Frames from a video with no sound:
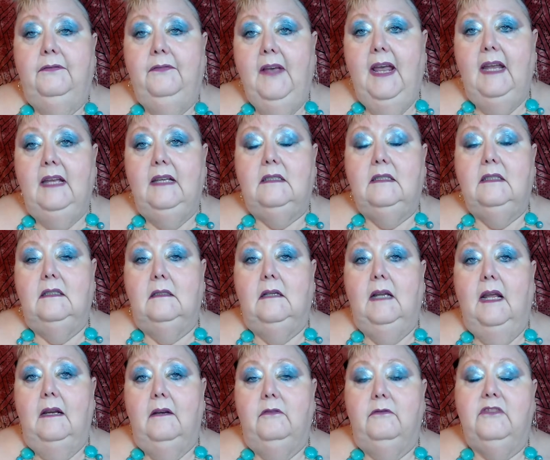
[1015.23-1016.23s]

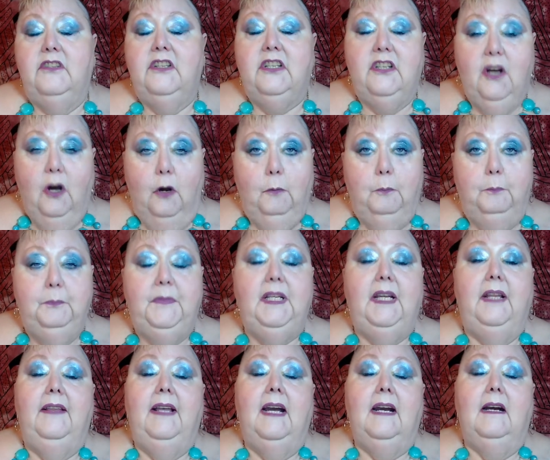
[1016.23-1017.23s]
sculpt and that kind of thing,
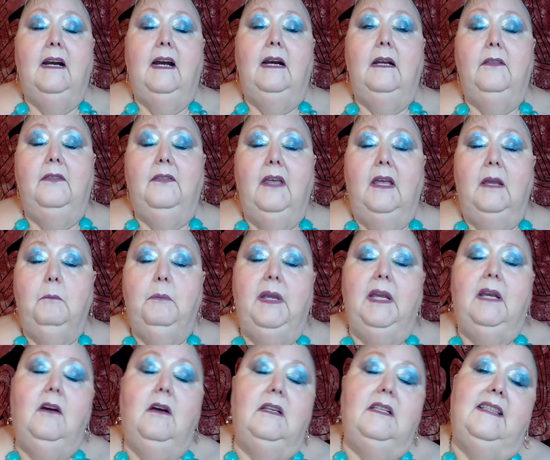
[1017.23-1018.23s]
because that
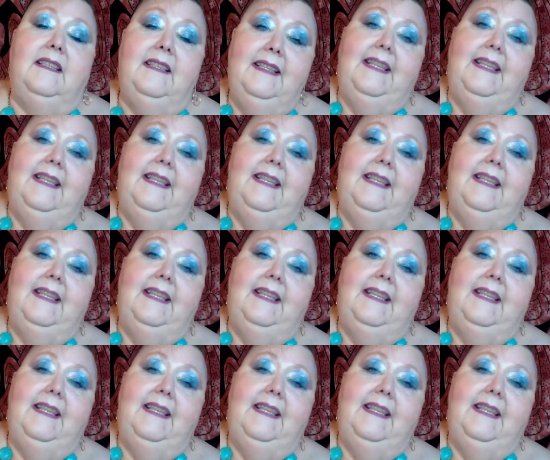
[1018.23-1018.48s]
was